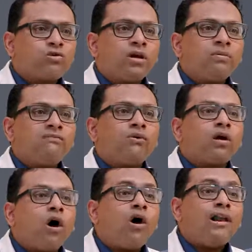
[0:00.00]
is suitable
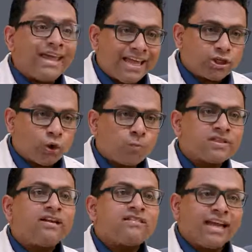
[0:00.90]
for all age
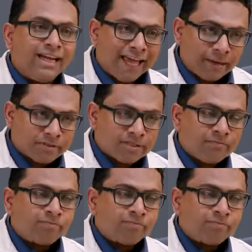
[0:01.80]
groups and skin types.